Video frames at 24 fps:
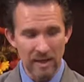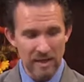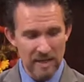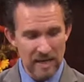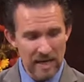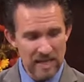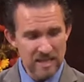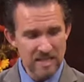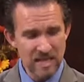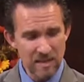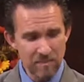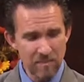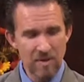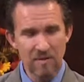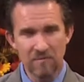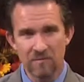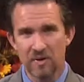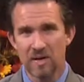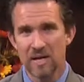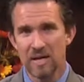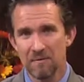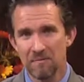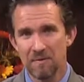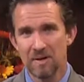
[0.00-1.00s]
Yes, I've been
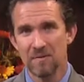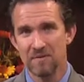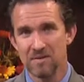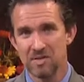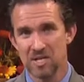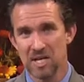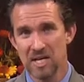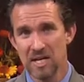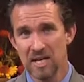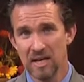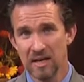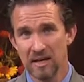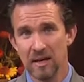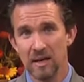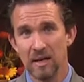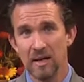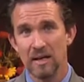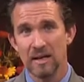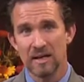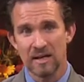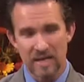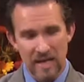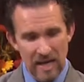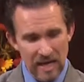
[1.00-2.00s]
forgiven of sin.
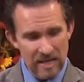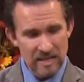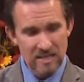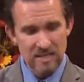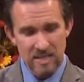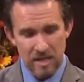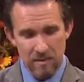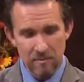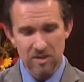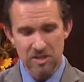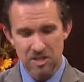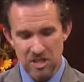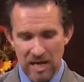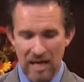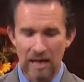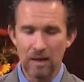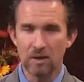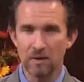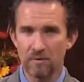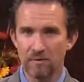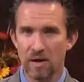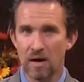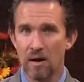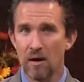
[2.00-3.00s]
Yes, I'm a
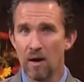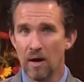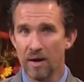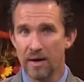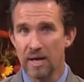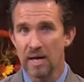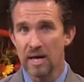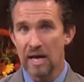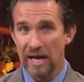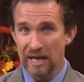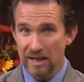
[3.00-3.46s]
child of God.